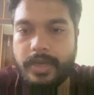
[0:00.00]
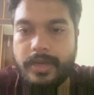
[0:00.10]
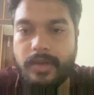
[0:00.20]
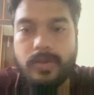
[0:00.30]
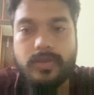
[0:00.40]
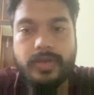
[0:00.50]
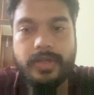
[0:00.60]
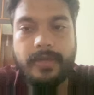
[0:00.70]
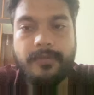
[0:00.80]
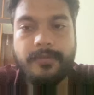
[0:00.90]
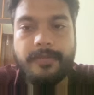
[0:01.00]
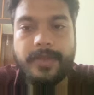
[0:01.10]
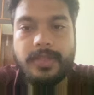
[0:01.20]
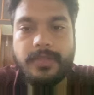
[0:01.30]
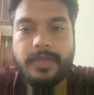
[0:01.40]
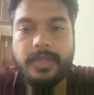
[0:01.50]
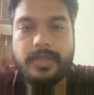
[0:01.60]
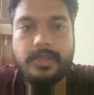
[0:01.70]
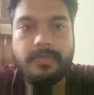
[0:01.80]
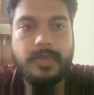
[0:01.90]
and also it can fetch whether
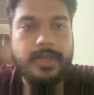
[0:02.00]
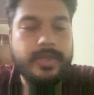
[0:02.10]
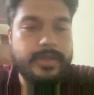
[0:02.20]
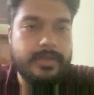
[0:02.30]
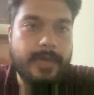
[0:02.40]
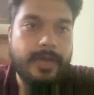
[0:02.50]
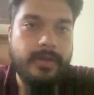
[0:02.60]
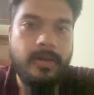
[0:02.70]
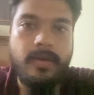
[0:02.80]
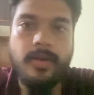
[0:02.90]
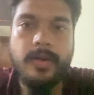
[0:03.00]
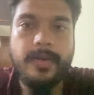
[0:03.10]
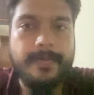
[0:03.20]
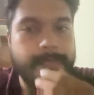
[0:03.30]
something is expanded or not.